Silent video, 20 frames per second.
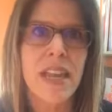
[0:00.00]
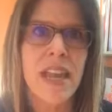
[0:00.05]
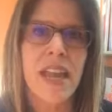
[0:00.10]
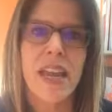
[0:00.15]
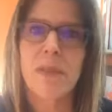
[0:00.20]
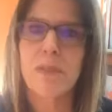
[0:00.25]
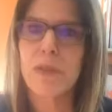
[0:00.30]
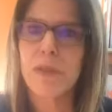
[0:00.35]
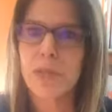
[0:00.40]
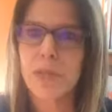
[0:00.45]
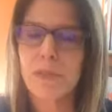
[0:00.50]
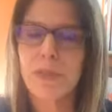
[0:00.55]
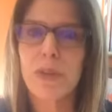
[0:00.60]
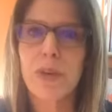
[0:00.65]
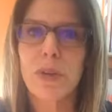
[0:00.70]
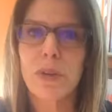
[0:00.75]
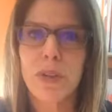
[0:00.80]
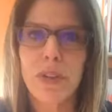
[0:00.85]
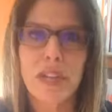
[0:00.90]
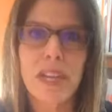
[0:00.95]
and most of you
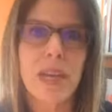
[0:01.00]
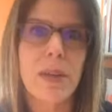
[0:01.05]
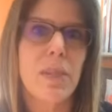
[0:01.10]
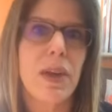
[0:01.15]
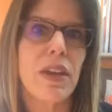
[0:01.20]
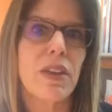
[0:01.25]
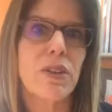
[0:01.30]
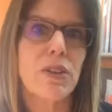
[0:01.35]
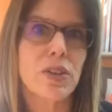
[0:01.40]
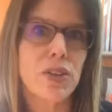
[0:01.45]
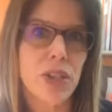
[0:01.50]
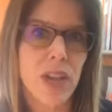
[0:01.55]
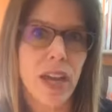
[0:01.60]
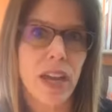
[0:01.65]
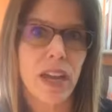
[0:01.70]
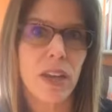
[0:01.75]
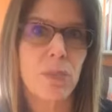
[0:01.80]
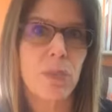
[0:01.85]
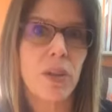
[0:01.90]
are thinking about your child,